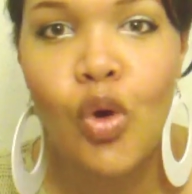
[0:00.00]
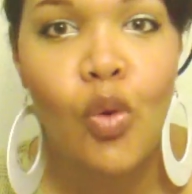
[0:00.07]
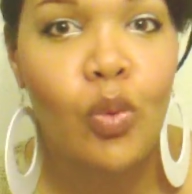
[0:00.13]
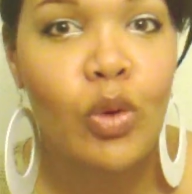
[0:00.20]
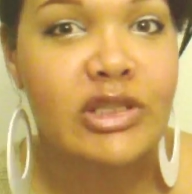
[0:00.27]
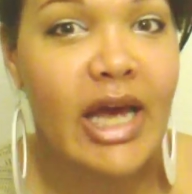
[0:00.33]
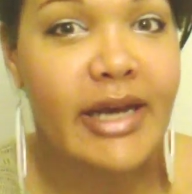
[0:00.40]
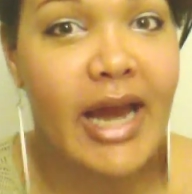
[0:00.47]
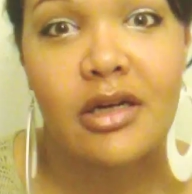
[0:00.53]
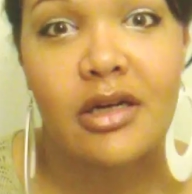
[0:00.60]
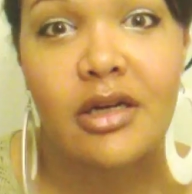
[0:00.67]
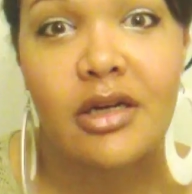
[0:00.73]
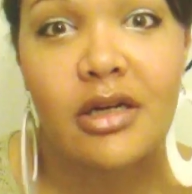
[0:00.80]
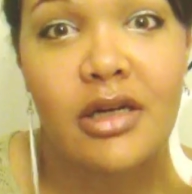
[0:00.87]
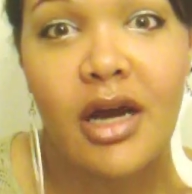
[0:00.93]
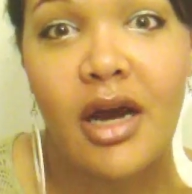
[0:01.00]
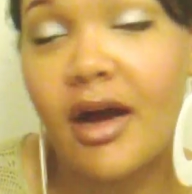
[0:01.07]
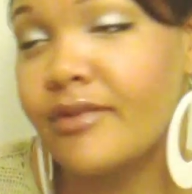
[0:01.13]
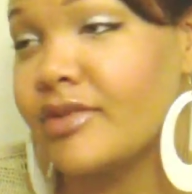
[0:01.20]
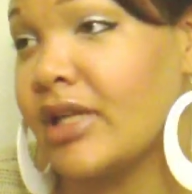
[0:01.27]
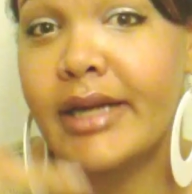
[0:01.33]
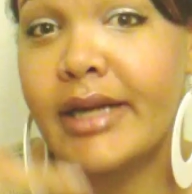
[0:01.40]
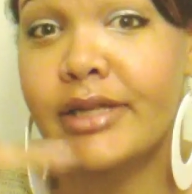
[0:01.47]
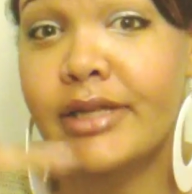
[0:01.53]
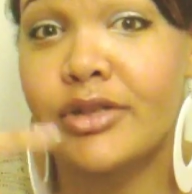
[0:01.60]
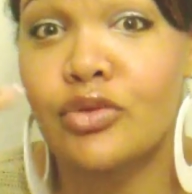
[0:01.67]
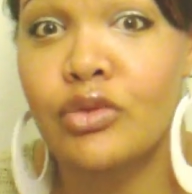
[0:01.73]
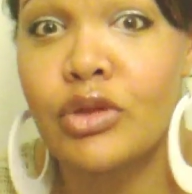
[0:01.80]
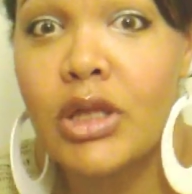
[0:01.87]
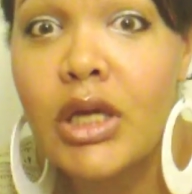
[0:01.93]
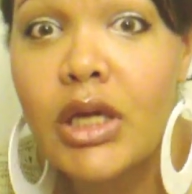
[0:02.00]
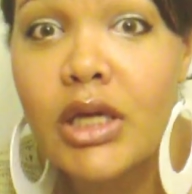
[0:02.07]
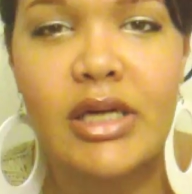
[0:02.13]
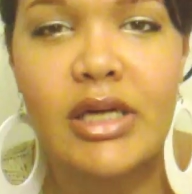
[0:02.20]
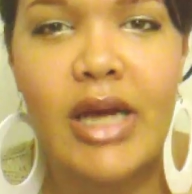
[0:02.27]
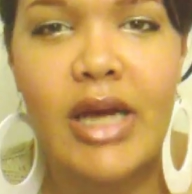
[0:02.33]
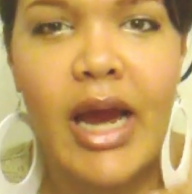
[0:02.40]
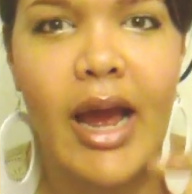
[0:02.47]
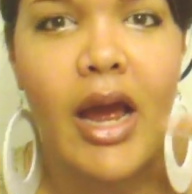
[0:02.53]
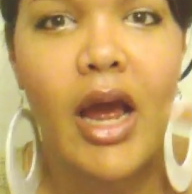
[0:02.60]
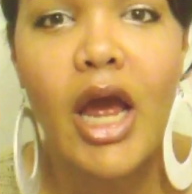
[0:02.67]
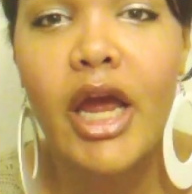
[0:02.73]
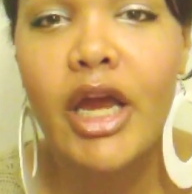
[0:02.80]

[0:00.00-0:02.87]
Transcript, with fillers: Was I not good enough? Did I not do this? Did I?